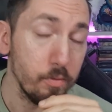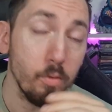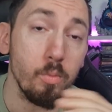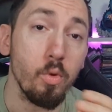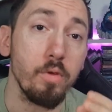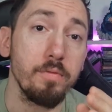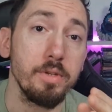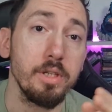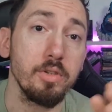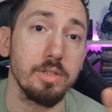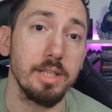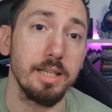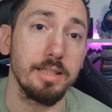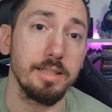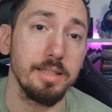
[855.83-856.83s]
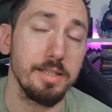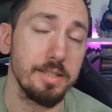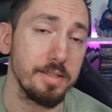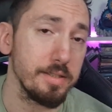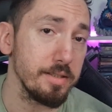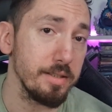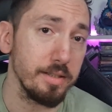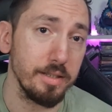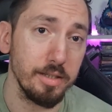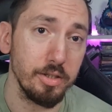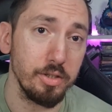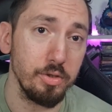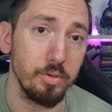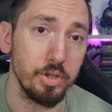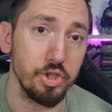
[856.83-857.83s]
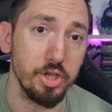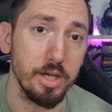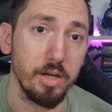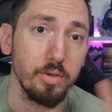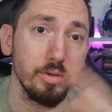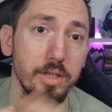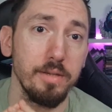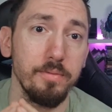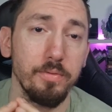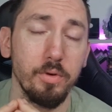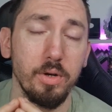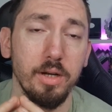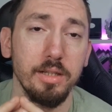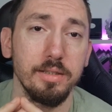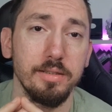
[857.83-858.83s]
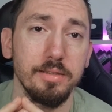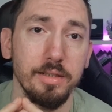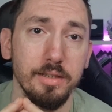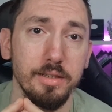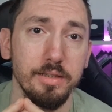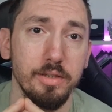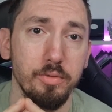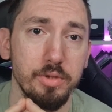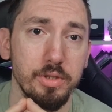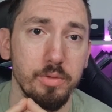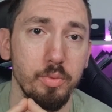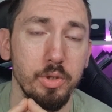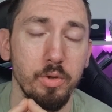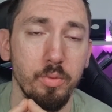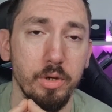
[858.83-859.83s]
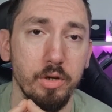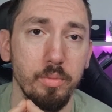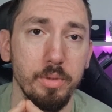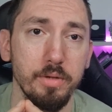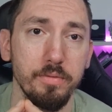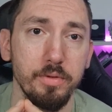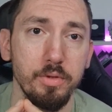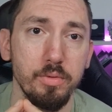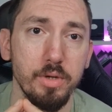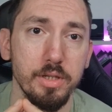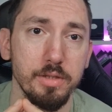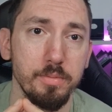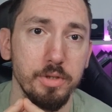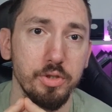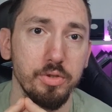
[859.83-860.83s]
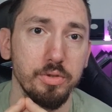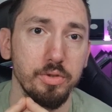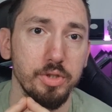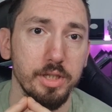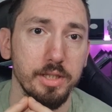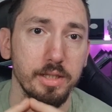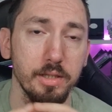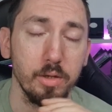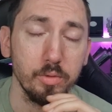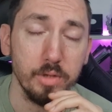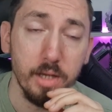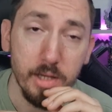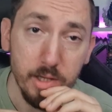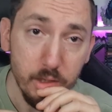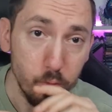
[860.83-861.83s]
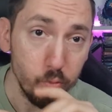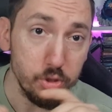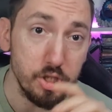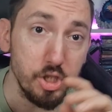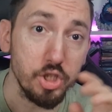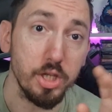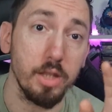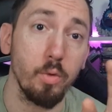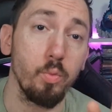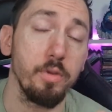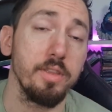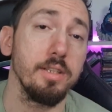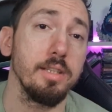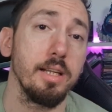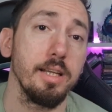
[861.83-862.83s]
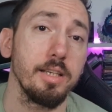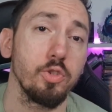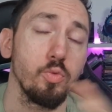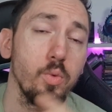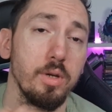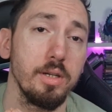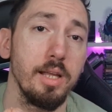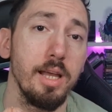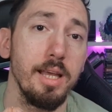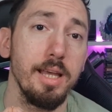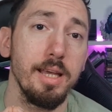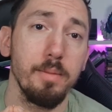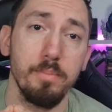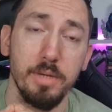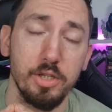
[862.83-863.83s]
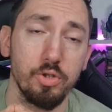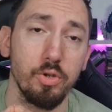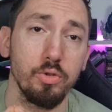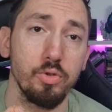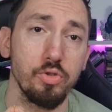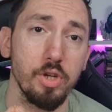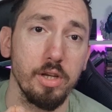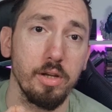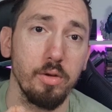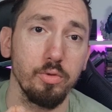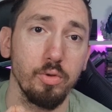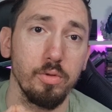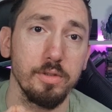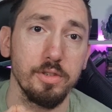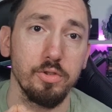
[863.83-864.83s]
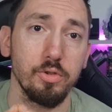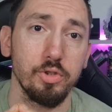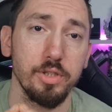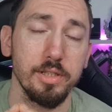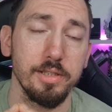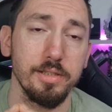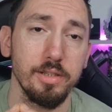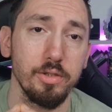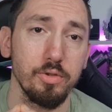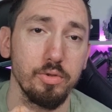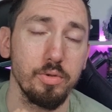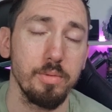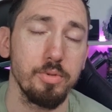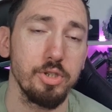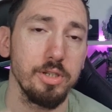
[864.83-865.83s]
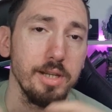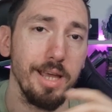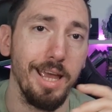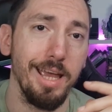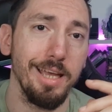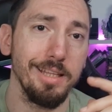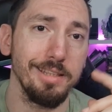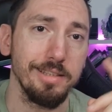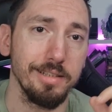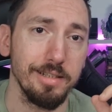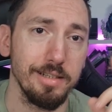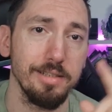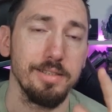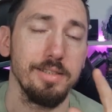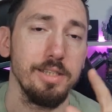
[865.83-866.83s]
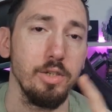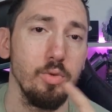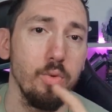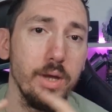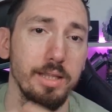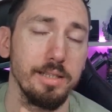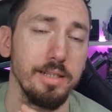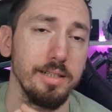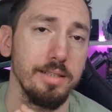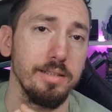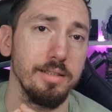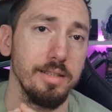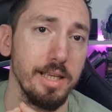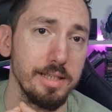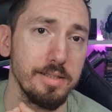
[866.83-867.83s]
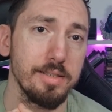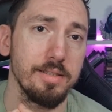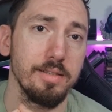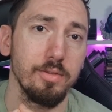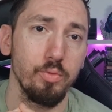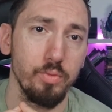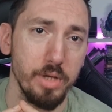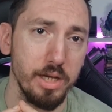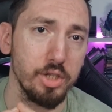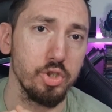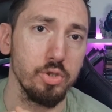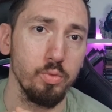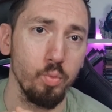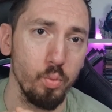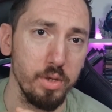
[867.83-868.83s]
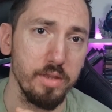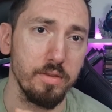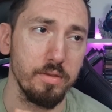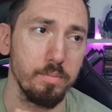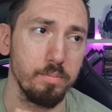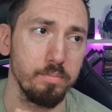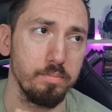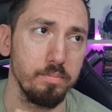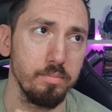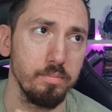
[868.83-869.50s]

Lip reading: For more videos like this, you can check out the info card. There is a video recommended for you guys. Make sure to check that out. We see each other within the next one. Make sure to check out all the socials in the description, and see you at the next reaction with,